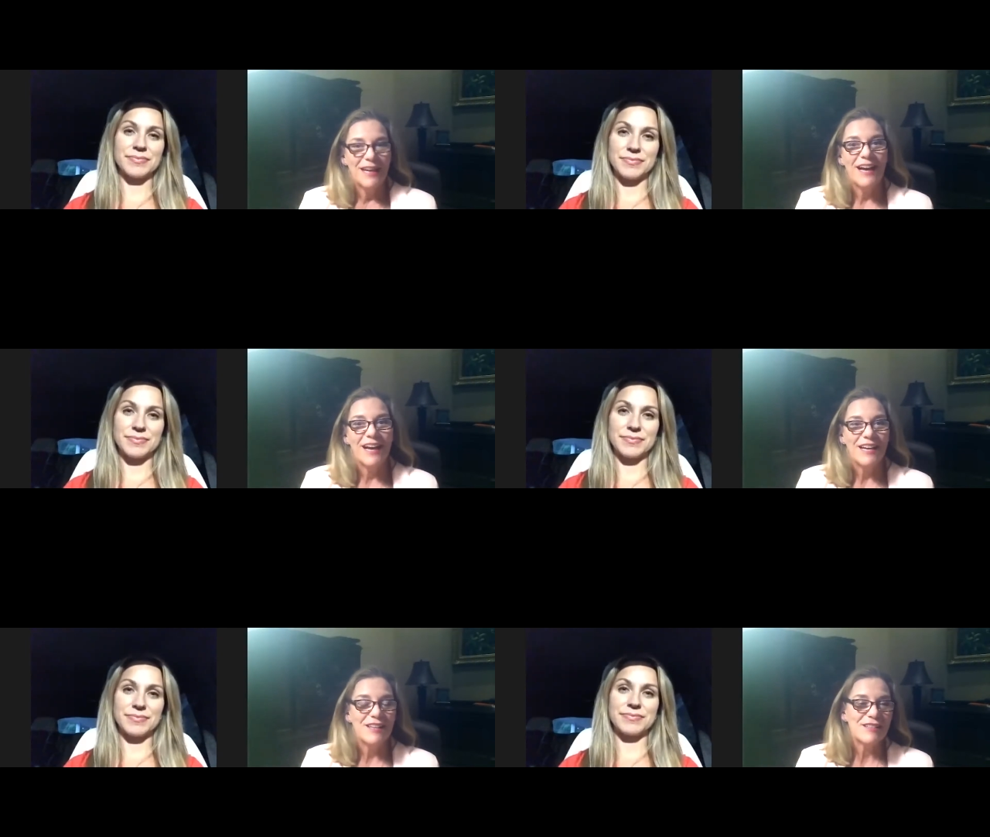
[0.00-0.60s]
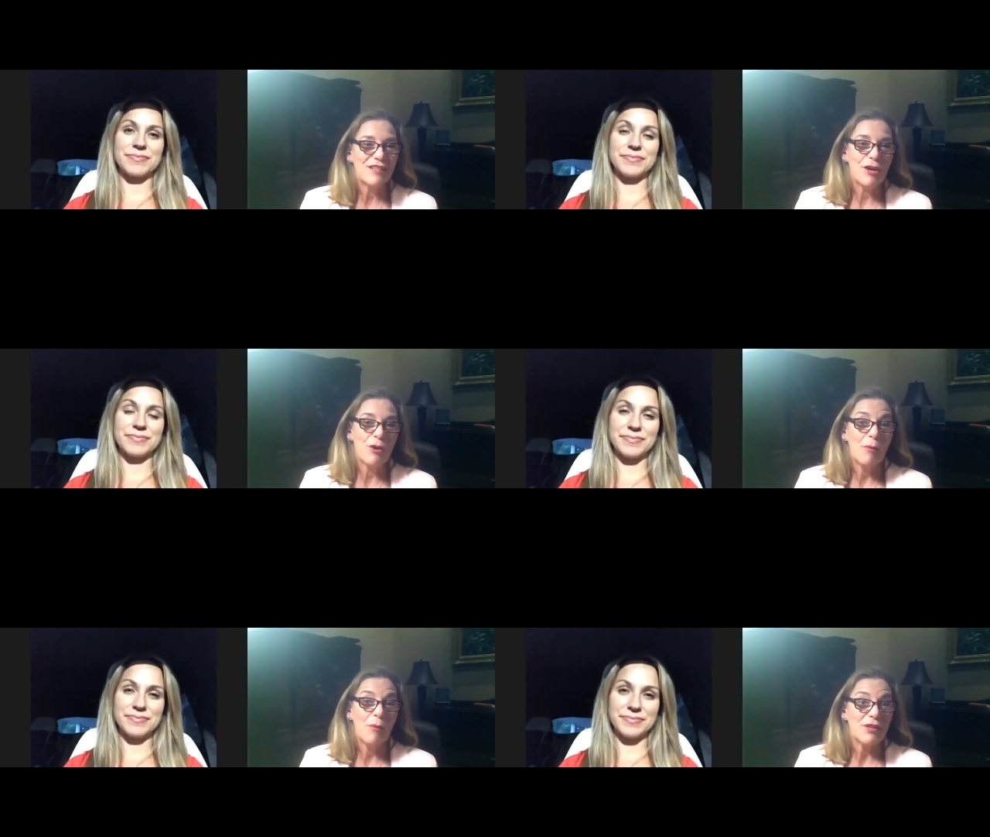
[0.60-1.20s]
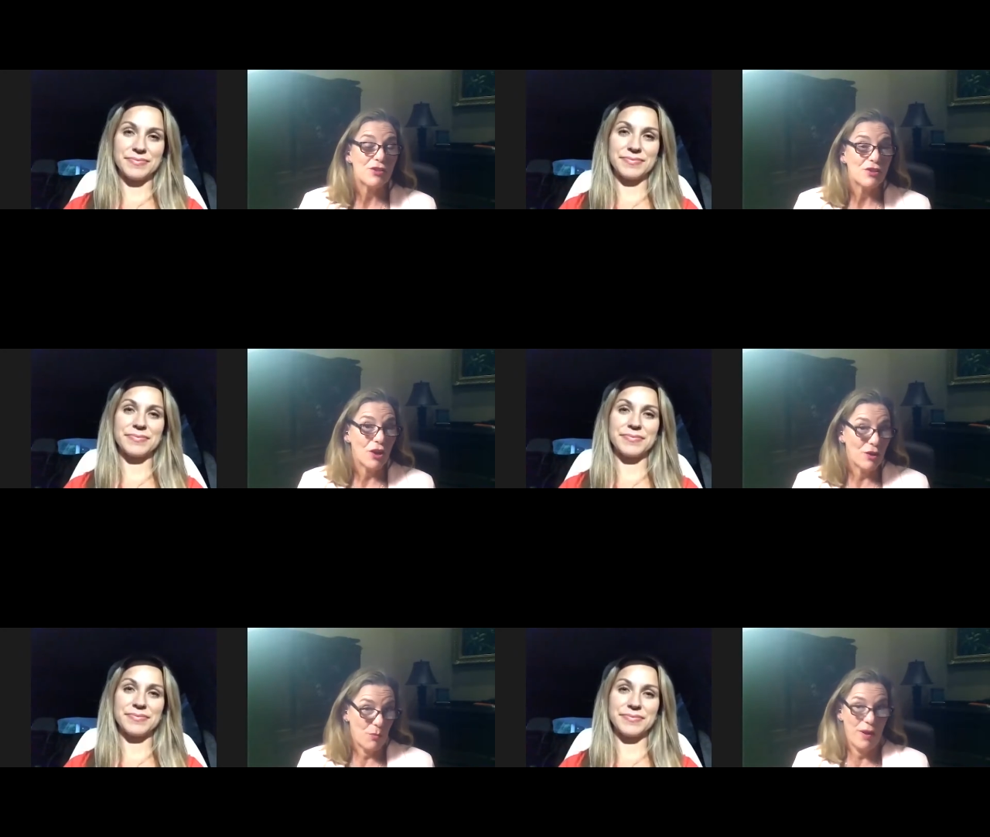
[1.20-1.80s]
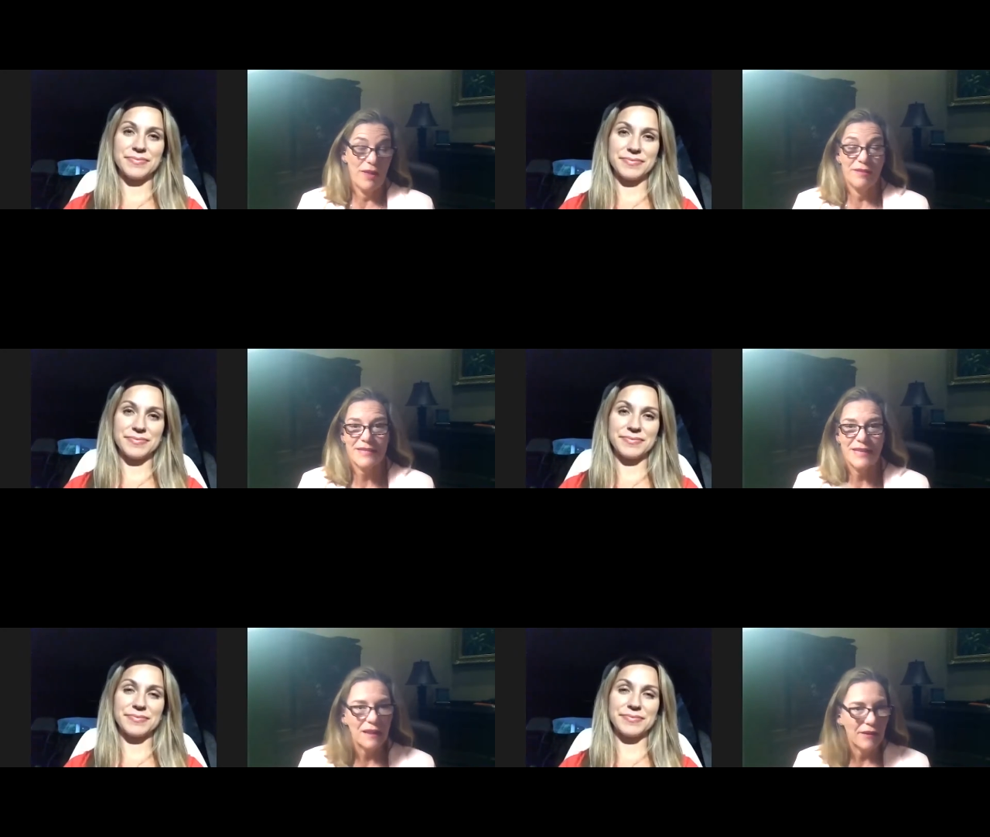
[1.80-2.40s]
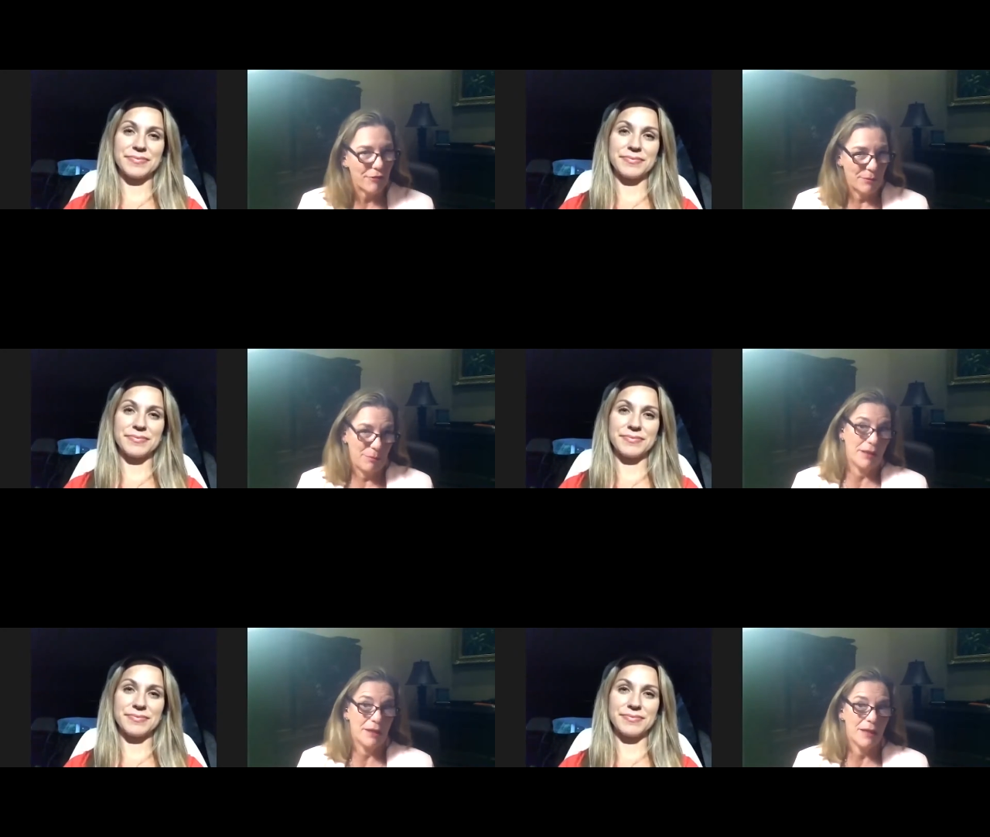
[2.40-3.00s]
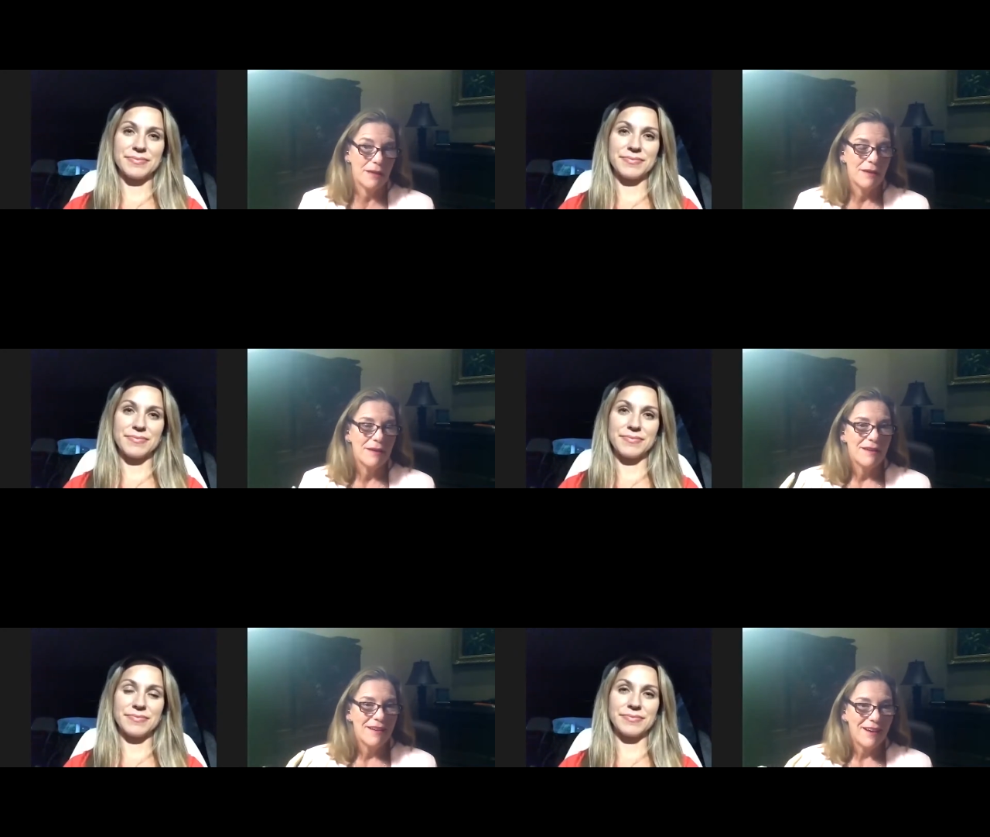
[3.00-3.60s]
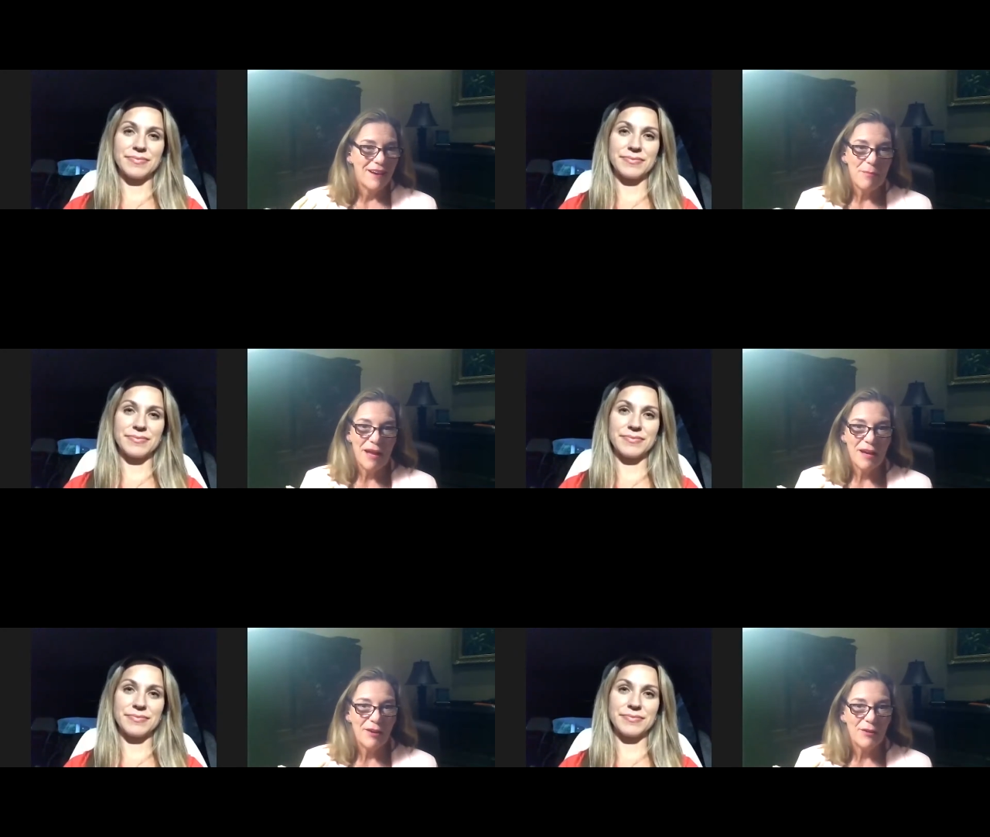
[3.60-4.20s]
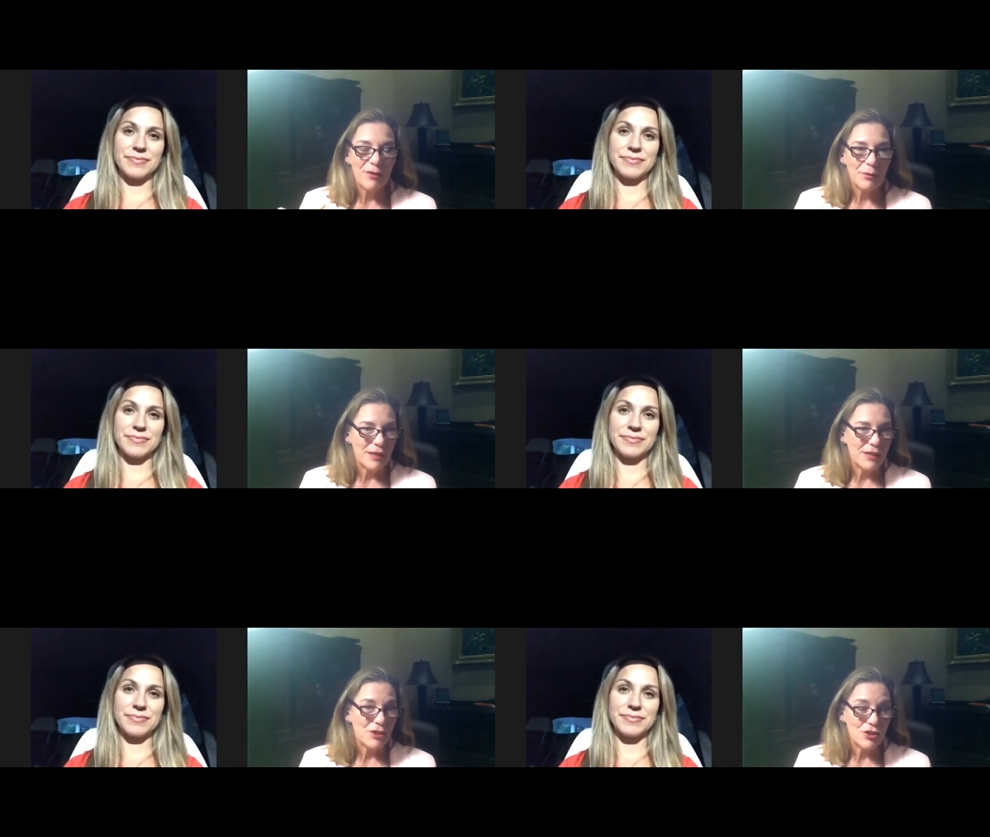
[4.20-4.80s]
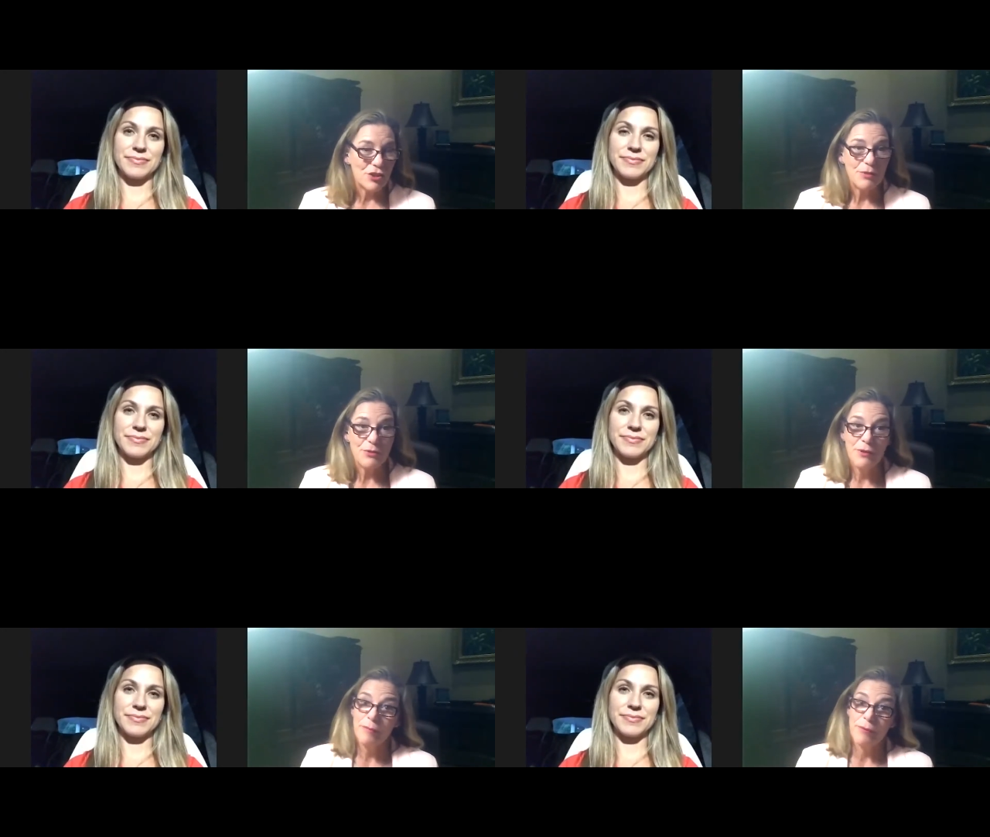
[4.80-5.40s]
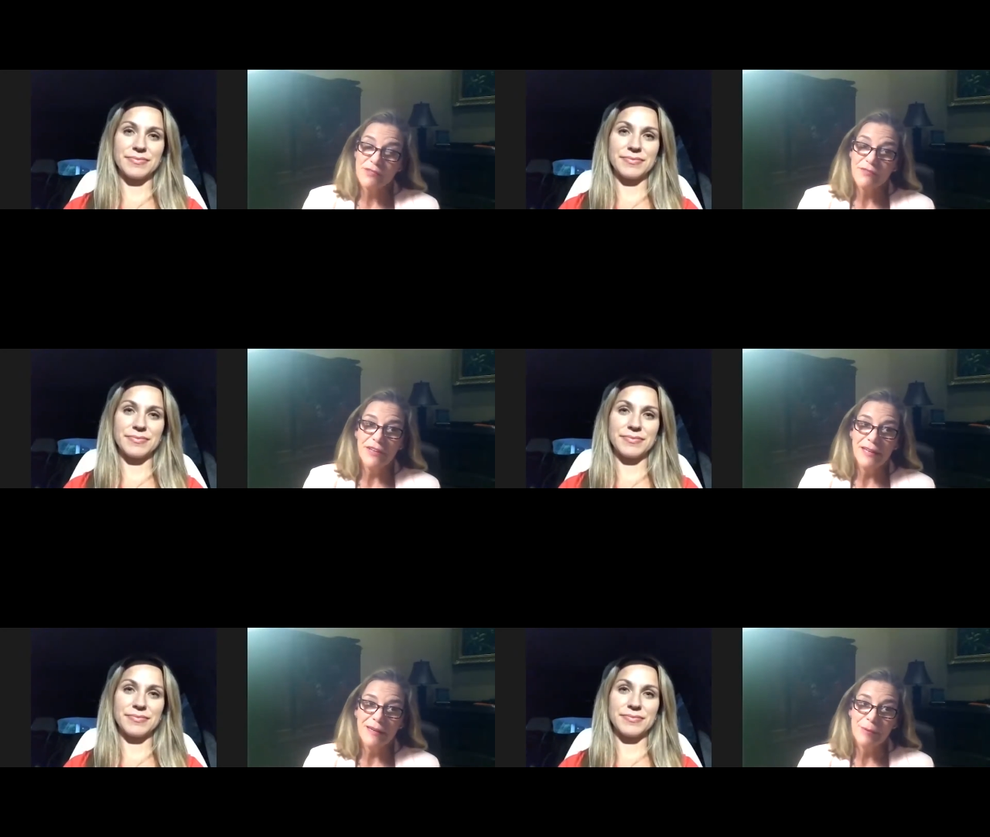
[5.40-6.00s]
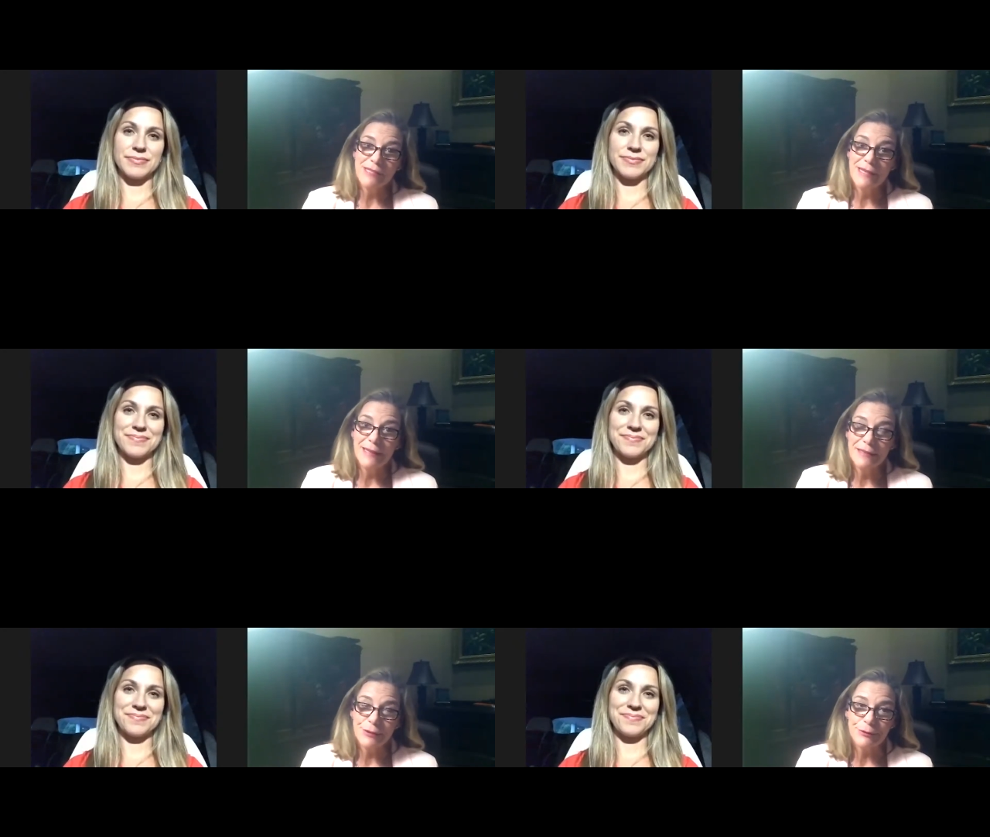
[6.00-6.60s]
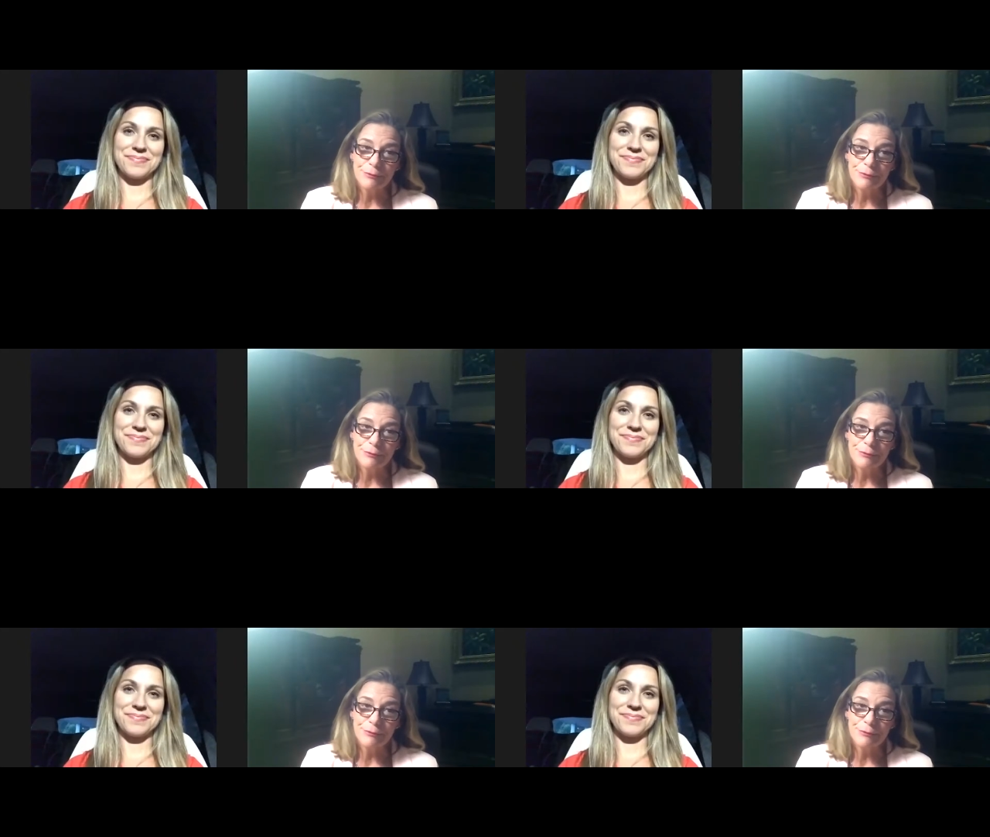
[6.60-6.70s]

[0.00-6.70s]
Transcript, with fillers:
Speaker 1: uh, so I want to start with tell everybody about the relationship between breastfeeding and breast cancer.